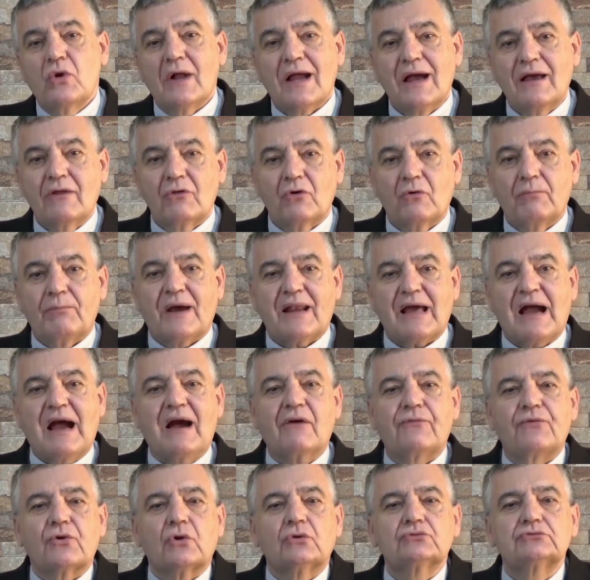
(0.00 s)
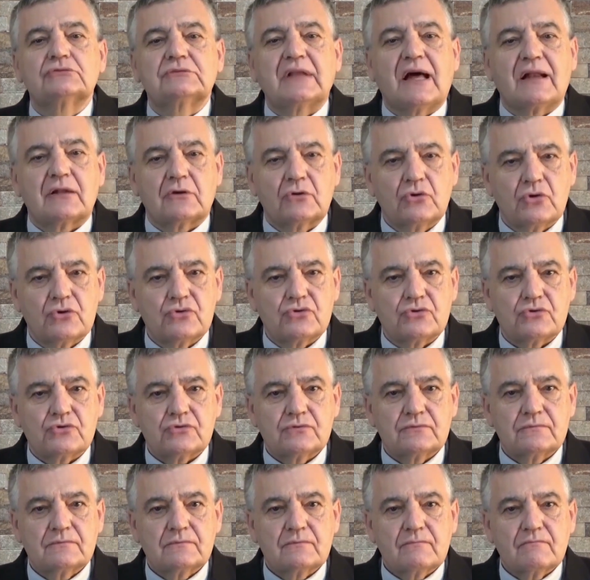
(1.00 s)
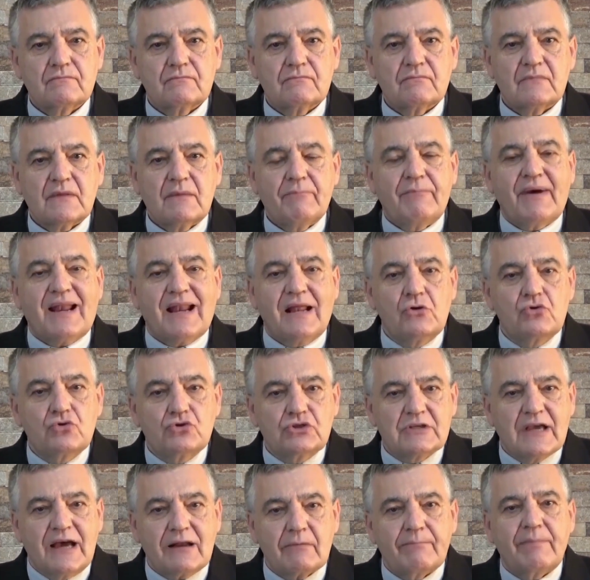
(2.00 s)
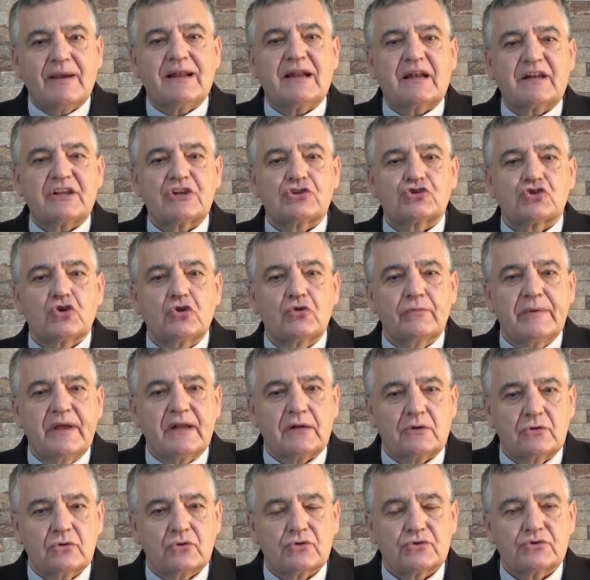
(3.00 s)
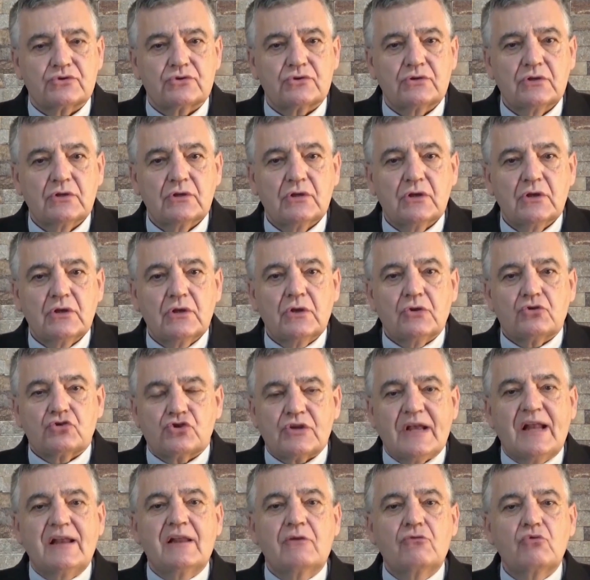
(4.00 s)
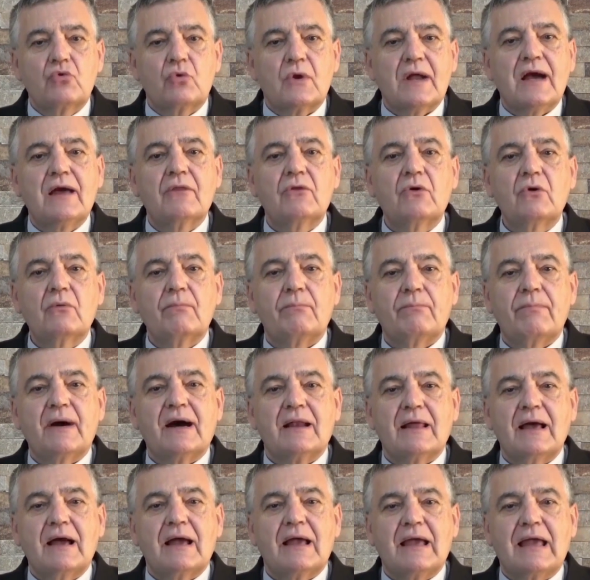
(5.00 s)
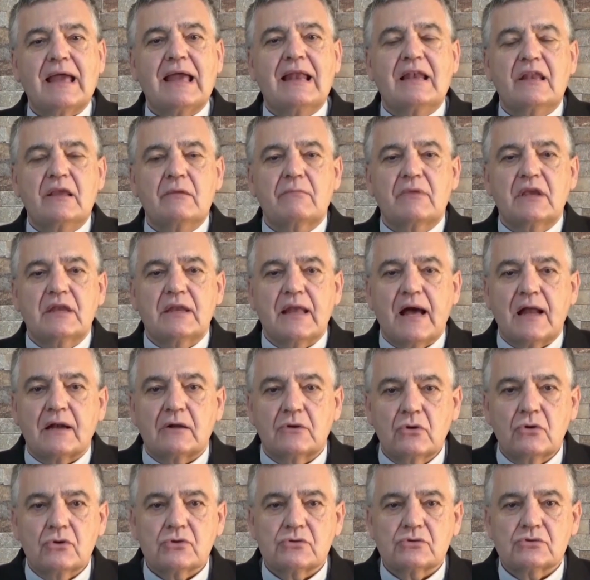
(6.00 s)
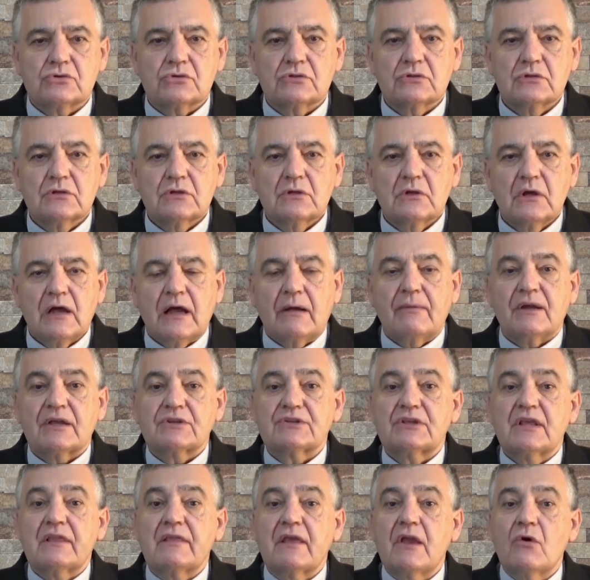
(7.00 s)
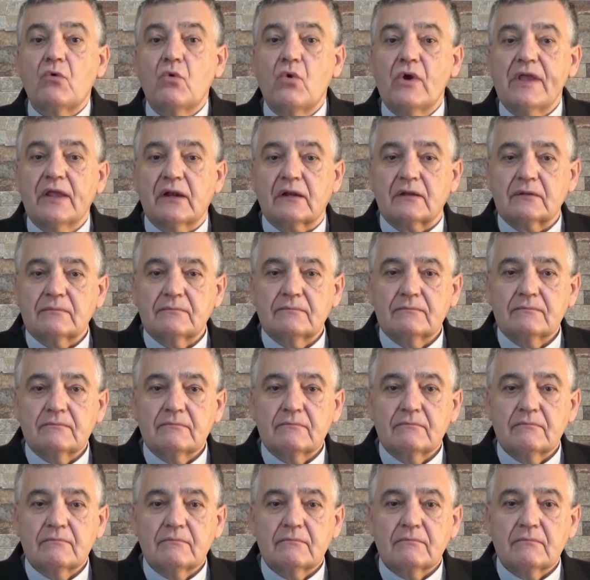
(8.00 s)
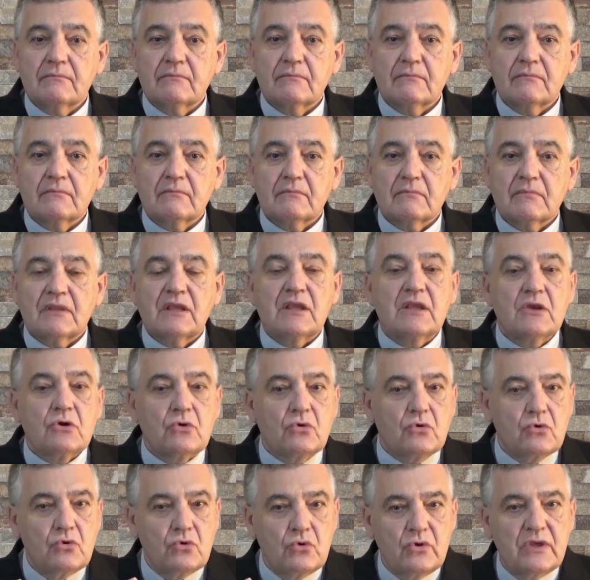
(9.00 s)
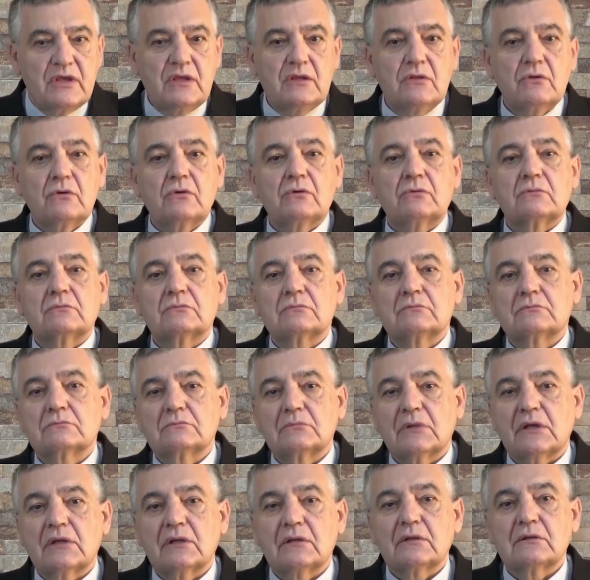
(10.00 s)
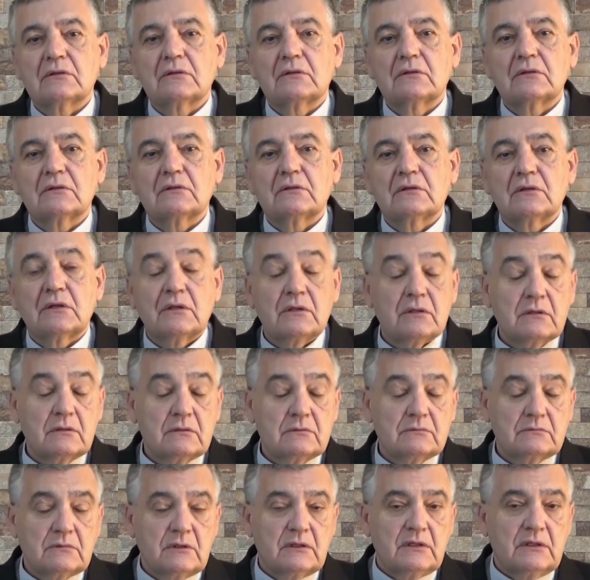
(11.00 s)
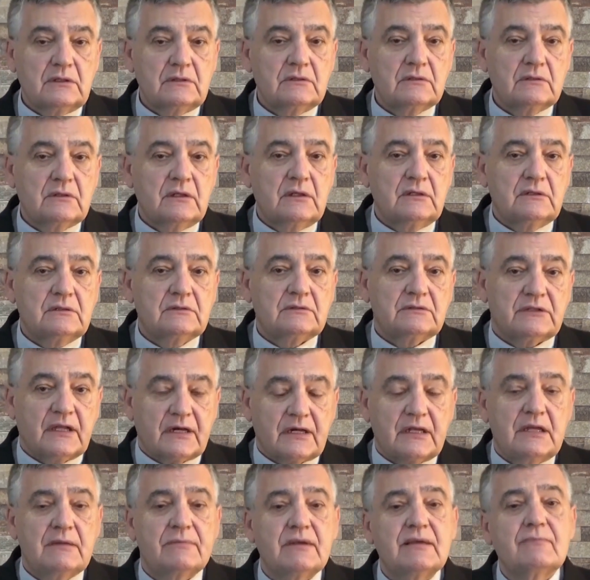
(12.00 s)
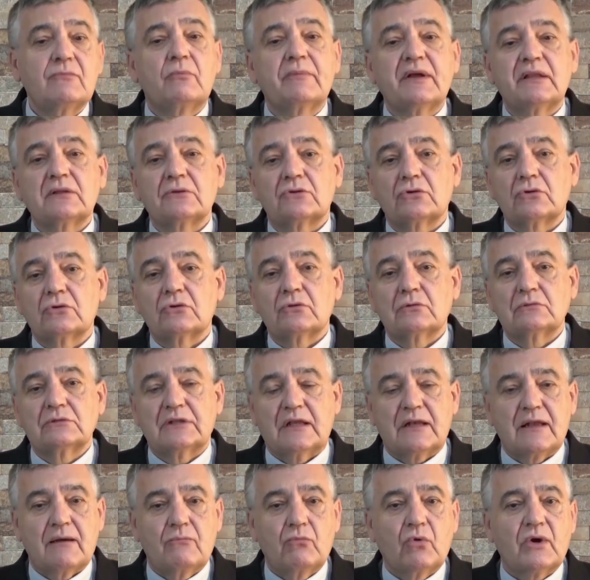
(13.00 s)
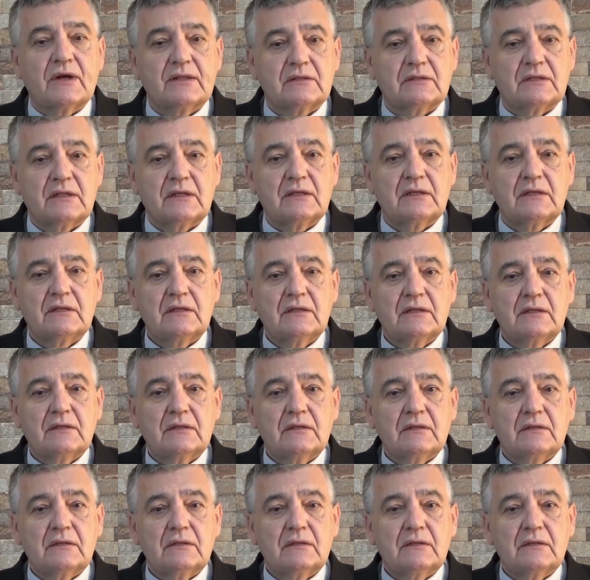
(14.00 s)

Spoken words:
the terrible moment of the death of another person who is considered a problem, even if that person is your own child. And that is where the church has a very serious responsibility.